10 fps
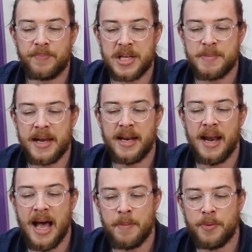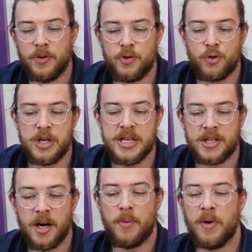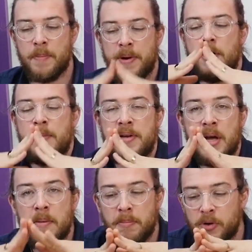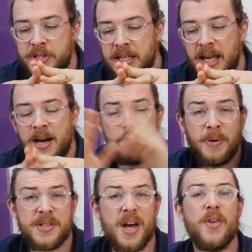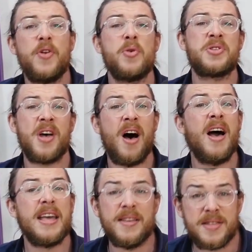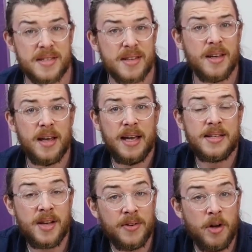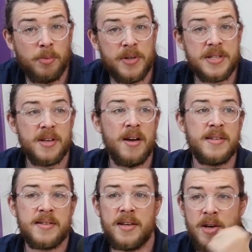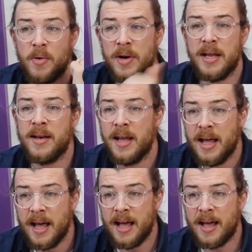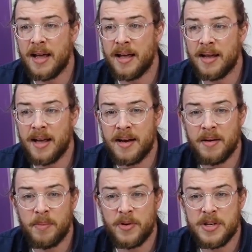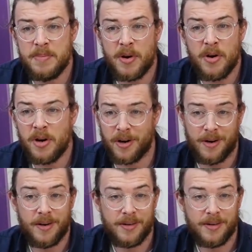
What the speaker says: is making an apple tree tart with a pyramid, multi-layered, but it's got no sides. It's got no bloody sides. It's like going in and getting a bloody burger.